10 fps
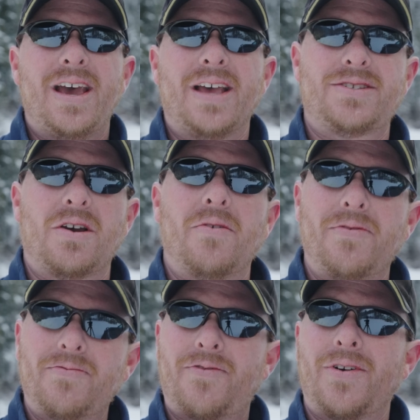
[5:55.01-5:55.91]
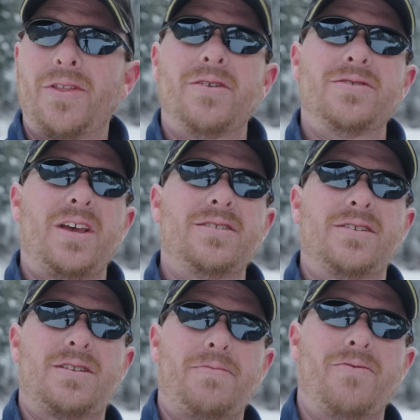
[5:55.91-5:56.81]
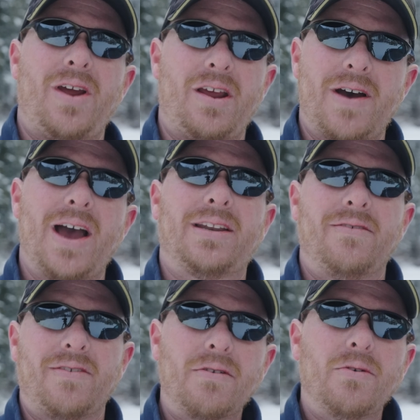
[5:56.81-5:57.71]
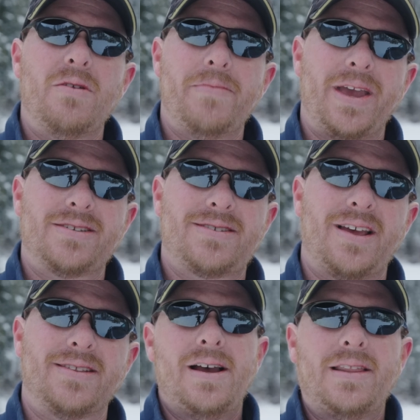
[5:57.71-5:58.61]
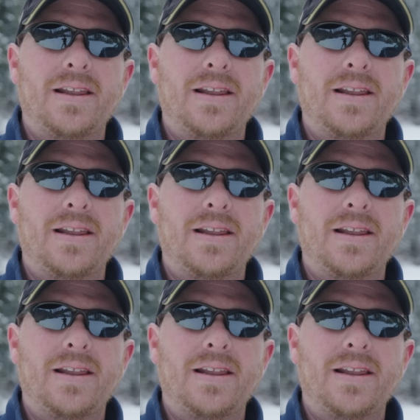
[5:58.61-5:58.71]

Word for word: And so for those lenses to be radioactive, it would only make sense.